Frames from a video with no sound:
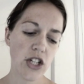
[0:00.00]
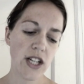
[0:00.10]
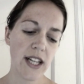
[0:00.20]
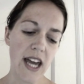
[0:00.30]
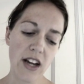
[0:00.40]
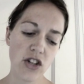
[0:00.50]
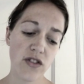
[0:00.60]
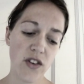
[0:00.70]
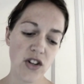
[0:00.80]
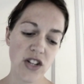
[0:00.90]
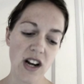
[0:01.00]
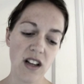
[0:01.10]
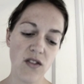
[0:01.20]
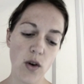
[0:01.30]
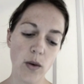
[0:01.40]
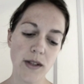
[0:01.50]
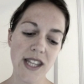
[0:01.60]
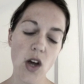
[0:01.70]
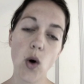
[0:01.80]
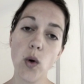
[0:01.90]
Originally, extra virgin olive oil was
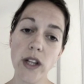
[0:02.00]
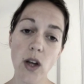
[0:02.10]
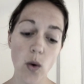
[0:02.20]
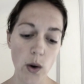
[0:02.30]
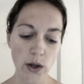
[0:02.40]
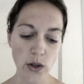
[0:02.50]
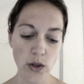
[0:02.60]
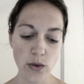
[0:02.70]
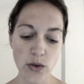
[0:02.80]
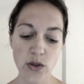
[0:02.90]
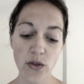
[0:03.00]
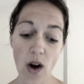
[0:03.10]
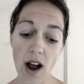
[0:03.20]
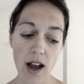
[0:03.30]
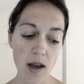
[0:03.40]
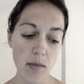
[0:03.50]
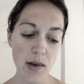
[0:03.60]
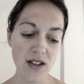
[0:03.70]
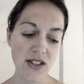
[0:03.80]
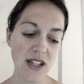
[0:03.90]
the only oil used to fry
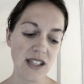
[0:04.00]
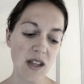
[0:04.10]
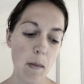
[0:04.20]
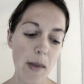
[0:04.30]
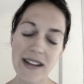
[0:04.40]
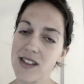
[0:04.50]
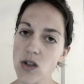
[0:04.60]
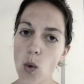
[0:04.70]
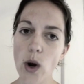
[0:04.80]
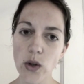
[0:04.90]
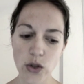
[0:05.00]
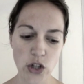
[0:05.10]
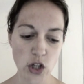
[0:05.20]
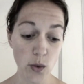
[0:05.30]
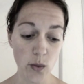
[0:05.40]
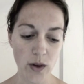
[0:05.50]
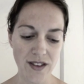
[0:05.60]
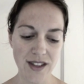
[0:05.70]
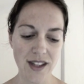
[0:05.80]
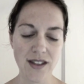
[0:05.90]
because it is the best oil to do what
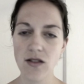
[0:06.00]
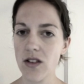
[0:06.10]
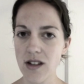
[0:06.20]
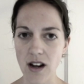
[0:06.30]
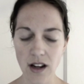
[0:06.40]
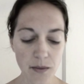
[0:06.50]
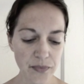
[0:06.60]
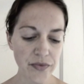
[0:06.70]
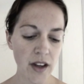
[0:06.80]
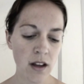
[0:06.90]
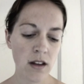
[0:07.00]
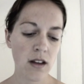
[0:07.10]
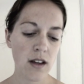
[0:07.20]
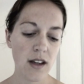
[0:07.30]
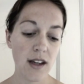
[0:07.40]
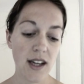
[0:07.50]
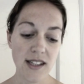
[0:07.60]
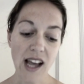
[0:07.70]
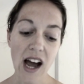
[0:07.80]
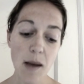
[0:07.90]
it says so, Tony. It
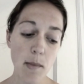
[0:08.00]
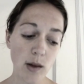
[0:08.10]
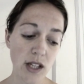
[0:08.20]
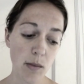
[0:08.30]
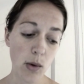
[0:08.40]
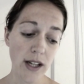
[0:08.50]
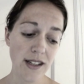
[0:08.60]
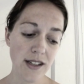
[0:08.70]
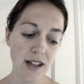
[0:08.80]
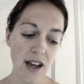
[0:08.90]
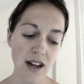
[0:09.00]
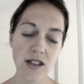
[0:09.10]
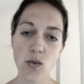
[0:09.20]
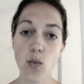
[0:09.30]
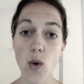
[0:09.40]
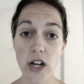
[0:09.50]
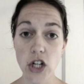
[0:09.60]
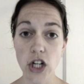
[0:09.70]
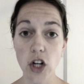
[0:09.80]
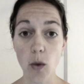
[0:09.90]
has a high melting point and is
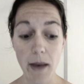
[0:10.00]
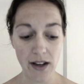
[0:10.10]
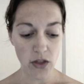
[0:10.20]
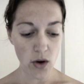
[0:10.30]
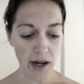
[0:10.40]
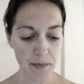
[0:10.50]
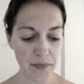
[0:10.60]
rich in omega-3.